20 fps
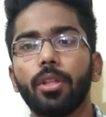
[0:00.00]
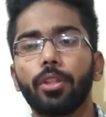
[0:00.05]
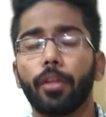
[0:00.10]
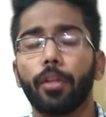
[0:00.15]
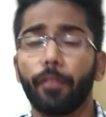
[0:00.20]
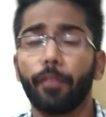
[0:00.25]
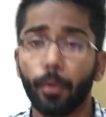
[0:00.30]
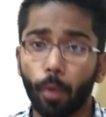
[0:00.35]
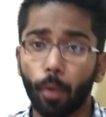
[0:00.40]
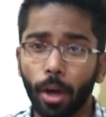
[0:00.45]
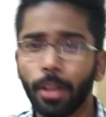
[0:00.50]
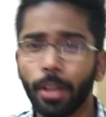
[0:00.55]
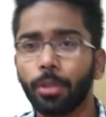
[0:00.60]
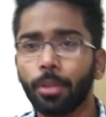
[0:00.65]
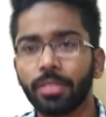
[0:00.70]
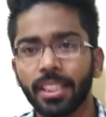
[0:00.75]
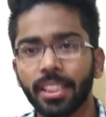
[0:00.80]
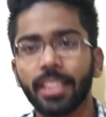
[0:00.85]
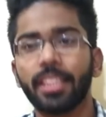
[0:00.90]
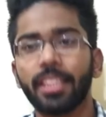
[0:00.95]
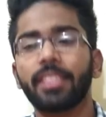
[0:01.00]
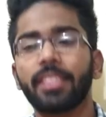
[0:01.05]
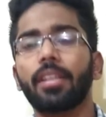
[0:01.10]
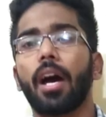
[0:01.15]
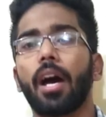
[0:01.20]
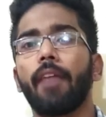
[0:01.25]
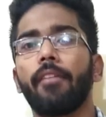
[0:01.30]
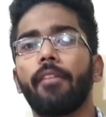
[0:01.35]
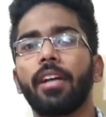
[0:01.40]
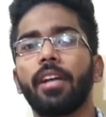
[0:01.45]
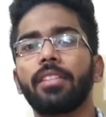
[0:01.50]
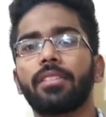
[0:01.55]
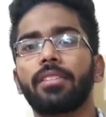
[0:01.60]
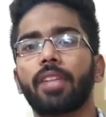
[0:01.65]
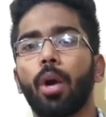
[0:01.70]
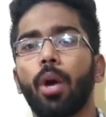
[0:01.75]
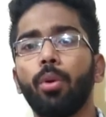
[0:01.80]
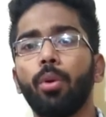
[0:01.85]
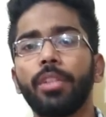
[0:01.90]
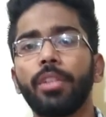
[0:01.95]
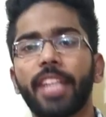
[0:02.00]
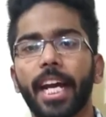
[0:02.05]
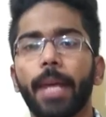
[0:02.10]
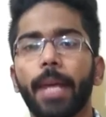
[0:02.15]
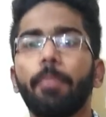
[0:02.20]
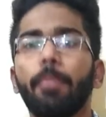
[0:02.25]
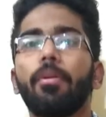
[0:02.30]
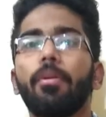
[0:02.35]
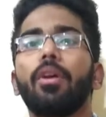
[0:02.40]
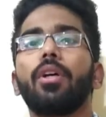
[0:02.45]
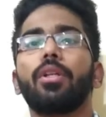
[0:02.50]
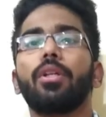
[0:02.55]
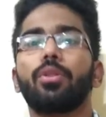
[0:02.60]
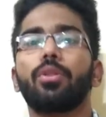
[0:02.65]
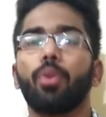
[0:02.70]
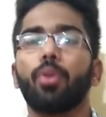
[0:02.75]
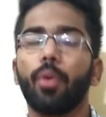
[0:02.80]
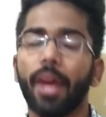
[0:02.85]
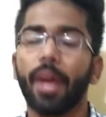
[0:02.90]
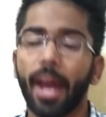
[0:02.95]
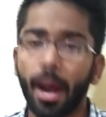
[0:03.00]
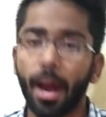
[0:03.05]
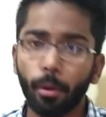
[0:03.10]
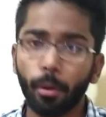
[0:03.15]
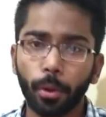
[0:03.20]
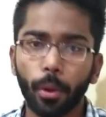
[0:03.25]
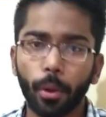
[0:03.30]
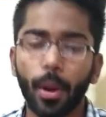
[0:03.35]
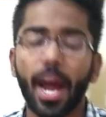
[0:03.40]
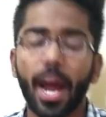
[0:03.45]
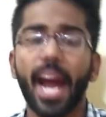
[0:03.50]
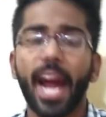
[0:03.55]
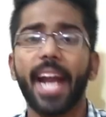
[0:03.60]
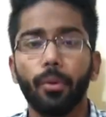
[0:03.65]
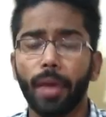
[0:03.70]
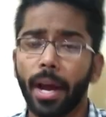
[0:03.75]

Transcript: So if you want to see this hours count time, so we have to